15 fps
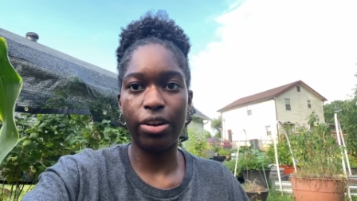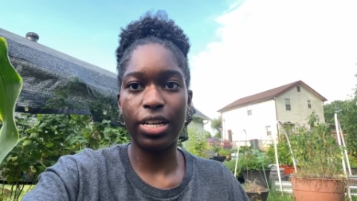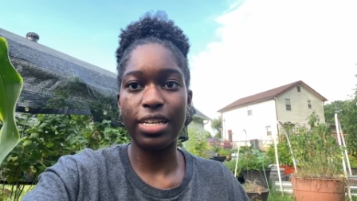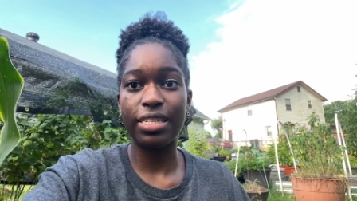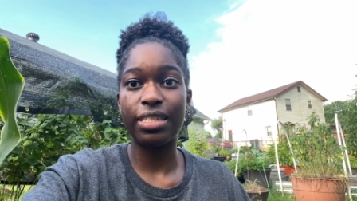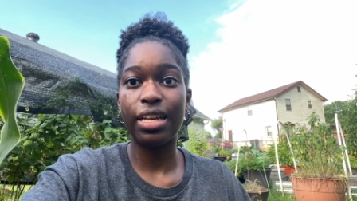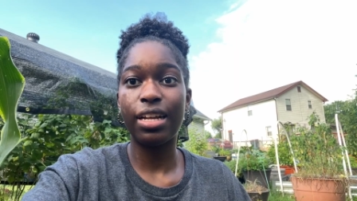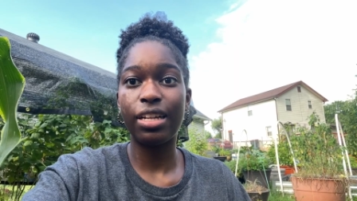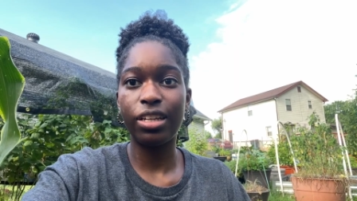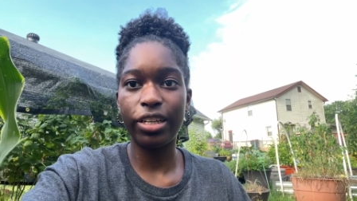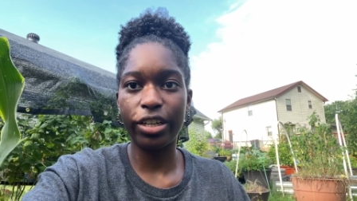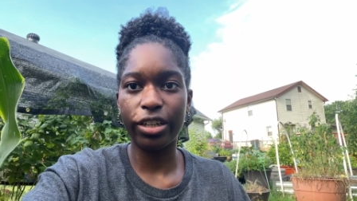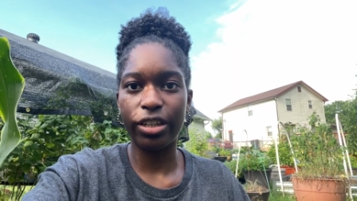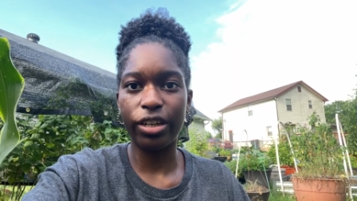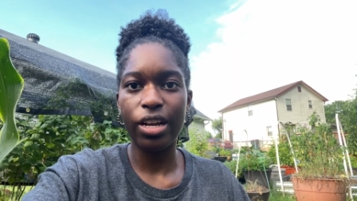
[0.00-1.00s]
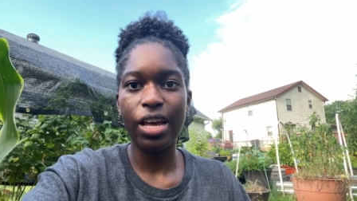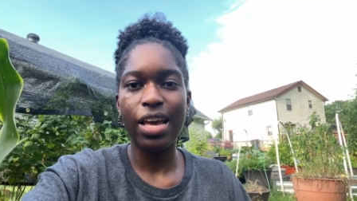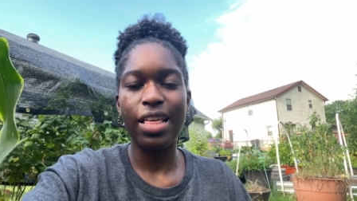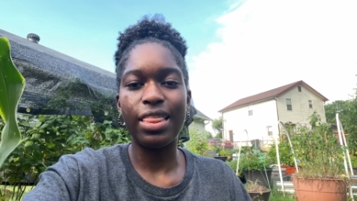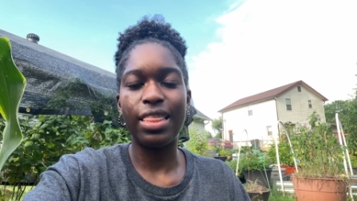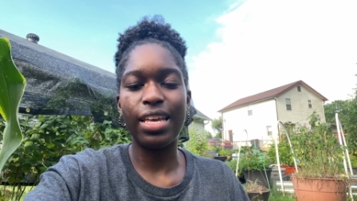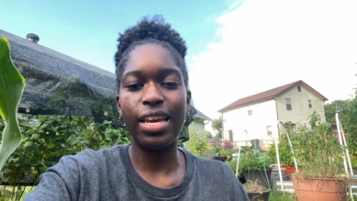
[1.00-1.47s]
out is clear,
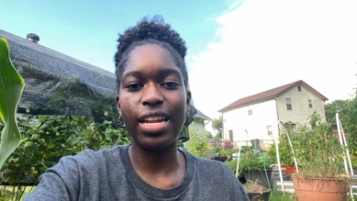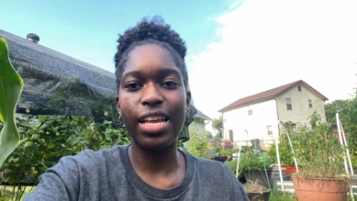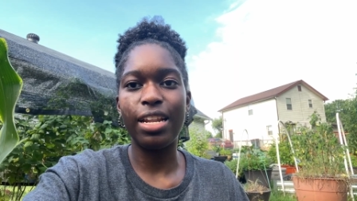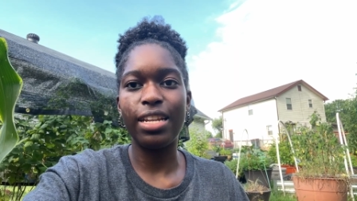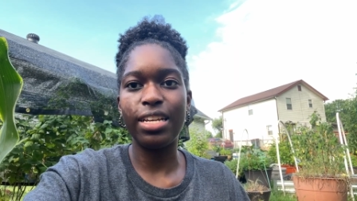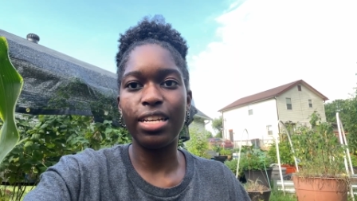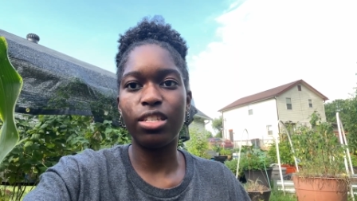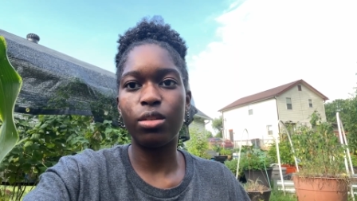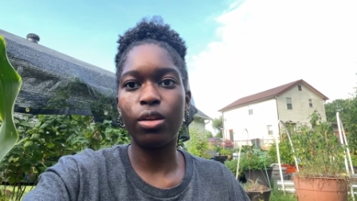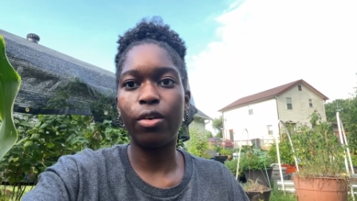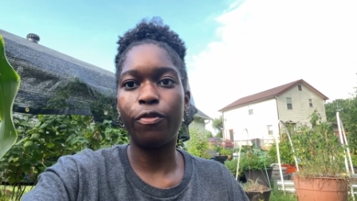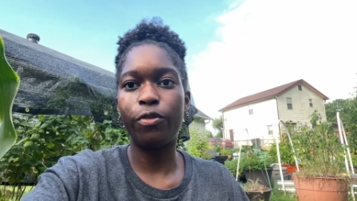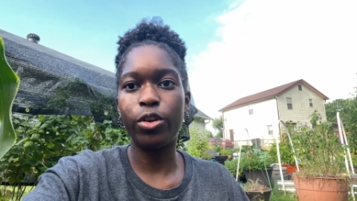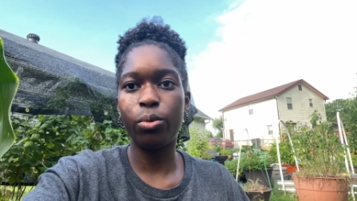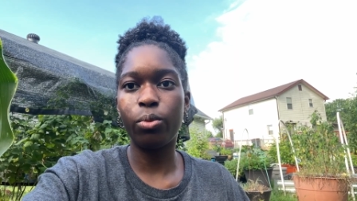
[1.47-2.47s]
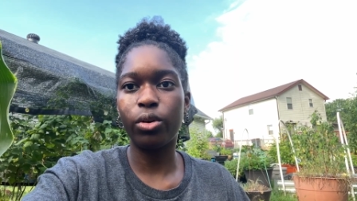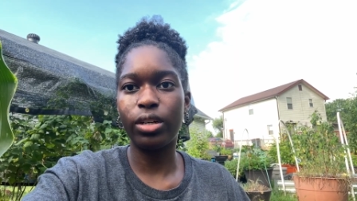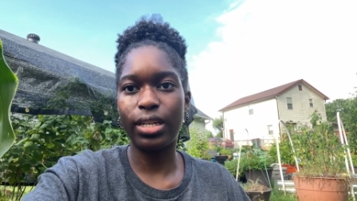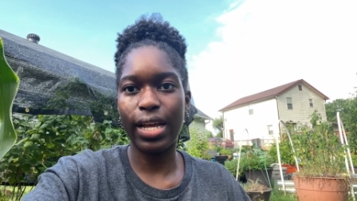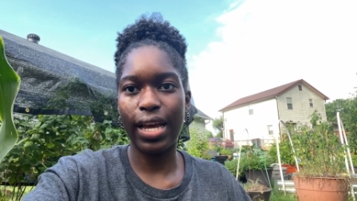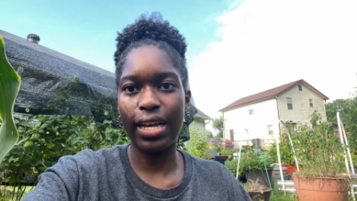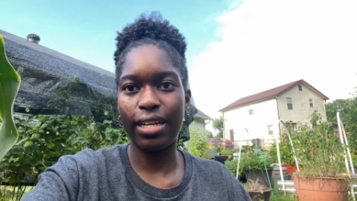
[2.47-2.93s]
then it needs a few
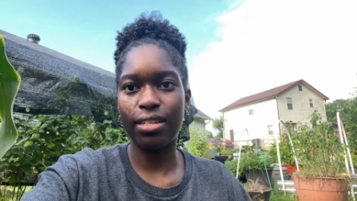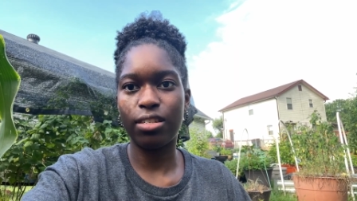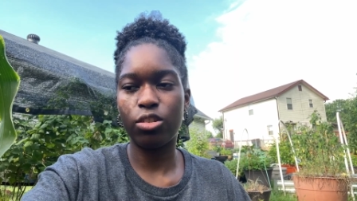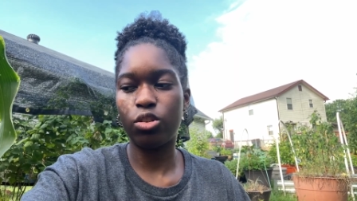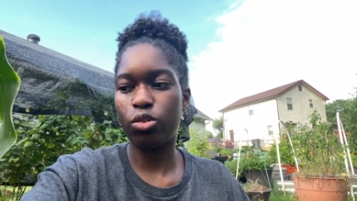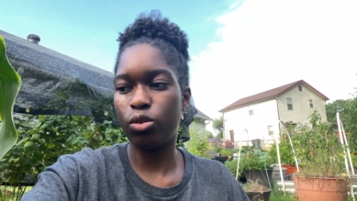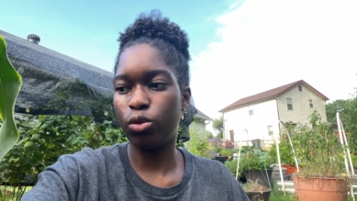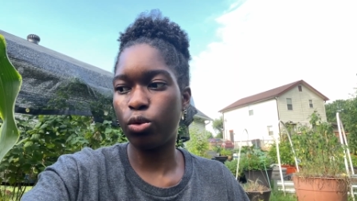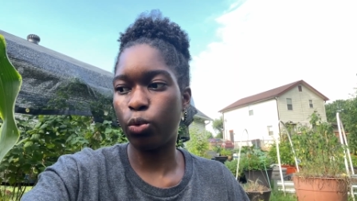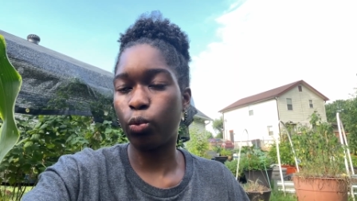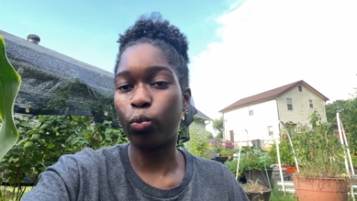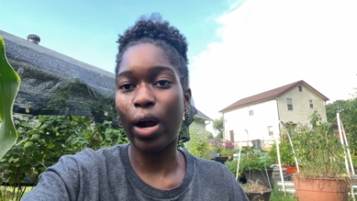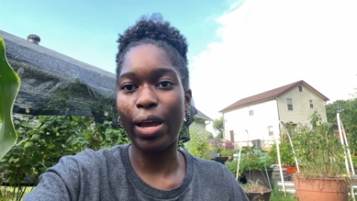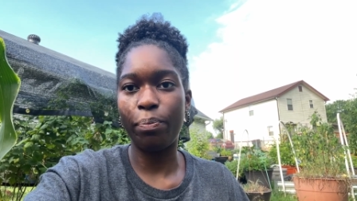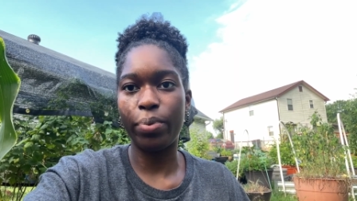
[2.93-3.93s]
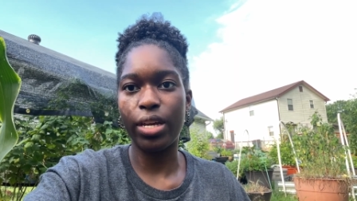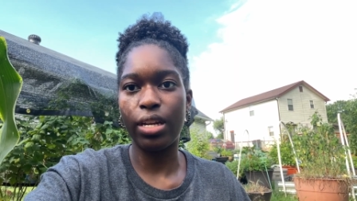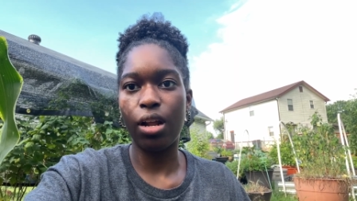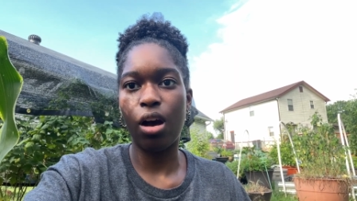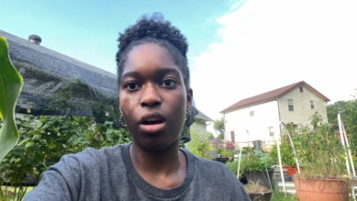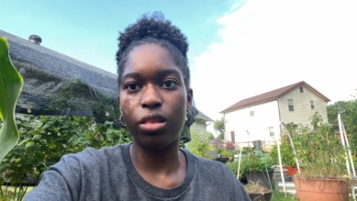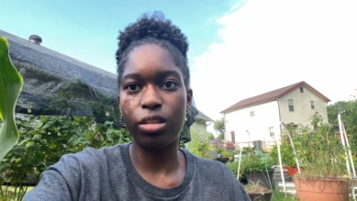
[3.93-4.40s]
more days to
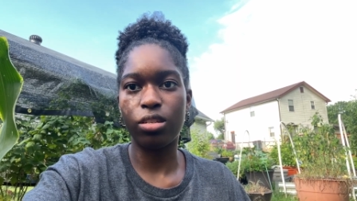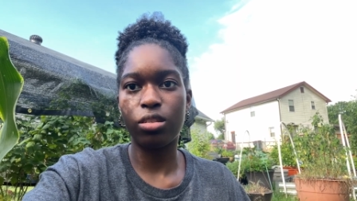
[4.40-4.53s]
ripen on the